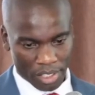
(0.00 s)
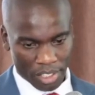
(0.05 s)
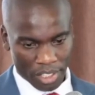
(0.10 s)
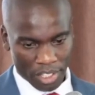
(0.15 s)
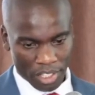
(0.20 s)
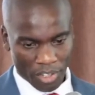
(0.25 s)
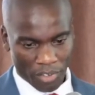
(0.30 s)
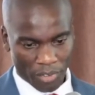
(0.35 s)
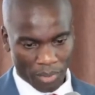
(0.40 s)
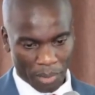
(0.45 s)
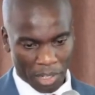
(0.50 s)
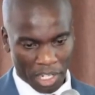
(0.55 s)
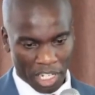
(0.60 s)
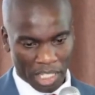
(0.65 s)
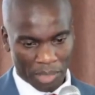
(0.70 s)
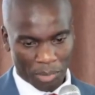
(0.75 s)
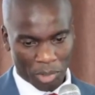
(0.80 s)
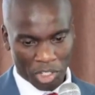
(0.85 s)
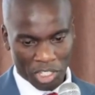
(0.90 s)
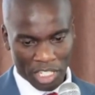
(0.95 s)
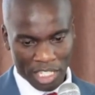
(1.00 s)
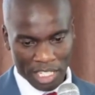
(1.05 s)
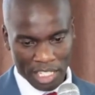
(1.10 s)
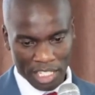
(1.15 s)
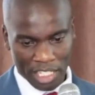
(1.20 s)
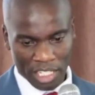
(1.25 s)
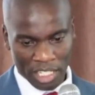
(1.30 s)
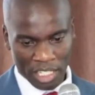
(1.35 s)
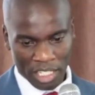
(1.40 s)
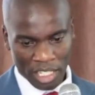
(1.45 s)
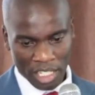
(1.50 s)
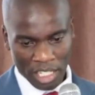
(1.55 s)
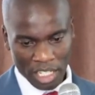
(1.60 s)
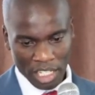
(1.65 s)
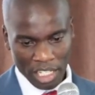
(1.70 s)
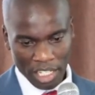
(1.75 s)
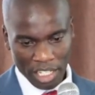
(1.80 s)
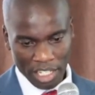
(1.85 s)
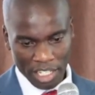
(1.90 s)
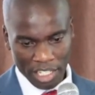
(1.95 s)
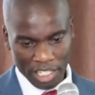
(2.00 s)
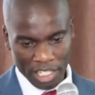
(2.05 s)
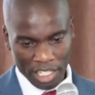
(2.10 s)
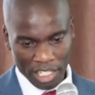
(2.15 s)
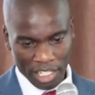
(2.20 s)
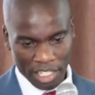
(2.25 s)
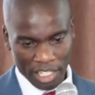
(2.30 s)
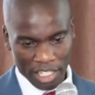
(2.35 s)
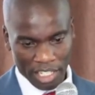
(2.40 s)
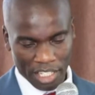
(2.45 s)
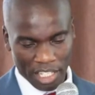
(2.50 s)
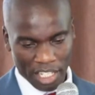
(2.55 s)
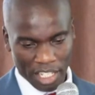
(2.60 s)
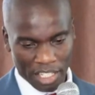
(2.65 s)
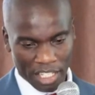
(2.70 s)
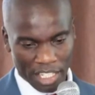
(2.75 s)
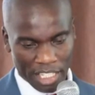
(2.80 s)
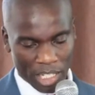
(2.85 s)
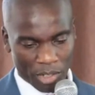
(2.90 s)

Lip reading: So from the dashboard, you can see it's there's